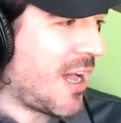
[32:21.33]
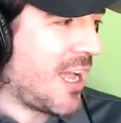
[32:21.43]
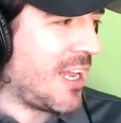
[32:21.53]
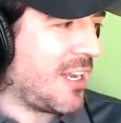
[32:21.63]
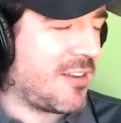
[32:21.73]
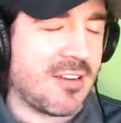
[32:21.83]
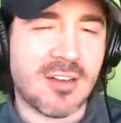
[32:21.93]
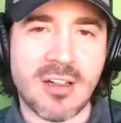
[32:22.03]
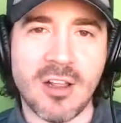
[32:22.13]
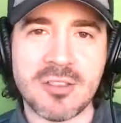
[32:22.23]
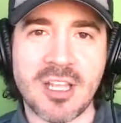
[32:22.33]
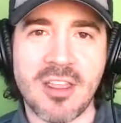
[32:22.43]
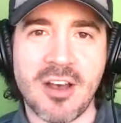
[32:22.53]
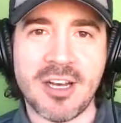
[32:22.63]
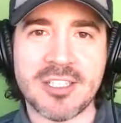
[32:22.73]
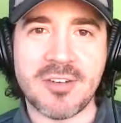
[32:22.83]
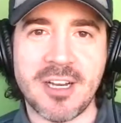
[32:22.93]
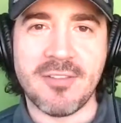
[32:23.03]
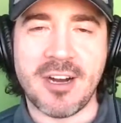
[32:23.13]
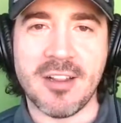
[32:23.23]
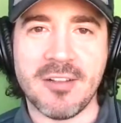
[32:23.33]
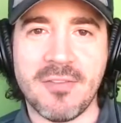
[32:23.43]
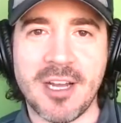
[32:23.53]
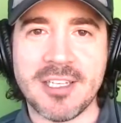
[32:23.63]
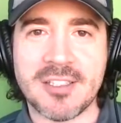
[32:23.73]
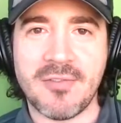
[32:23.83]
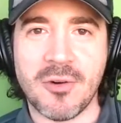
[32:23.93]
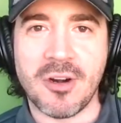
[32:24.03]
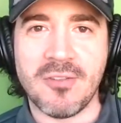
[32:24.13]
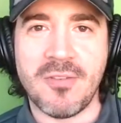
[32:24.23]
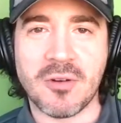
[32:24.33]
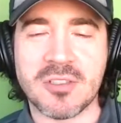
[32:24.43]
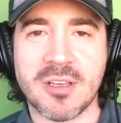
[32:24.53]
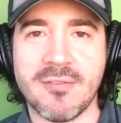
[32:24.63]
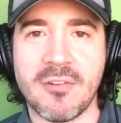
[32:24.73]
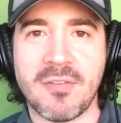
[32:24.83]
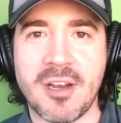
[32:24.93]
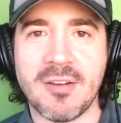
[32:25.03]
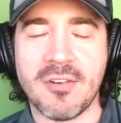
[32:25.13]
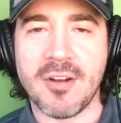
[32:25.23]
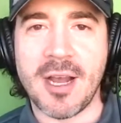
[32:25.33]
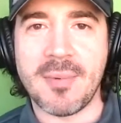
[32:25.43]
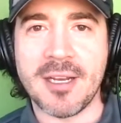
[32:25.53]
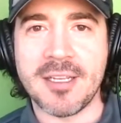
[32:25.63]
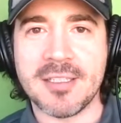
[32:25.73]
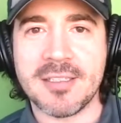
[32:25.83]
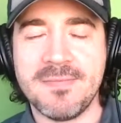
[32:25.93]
any closing thoughts or any final advice for folks looking for funding for their app ideas?